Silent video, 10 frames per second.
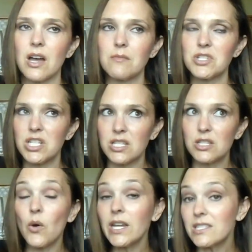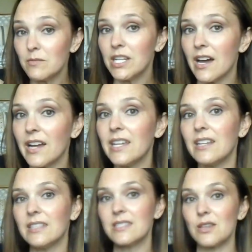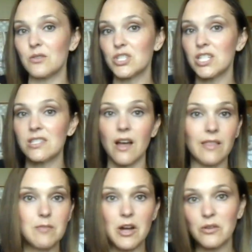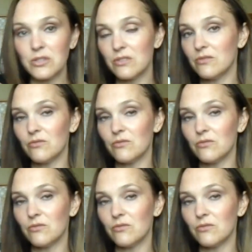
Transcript: Um, she's going to be nine, and so she's all about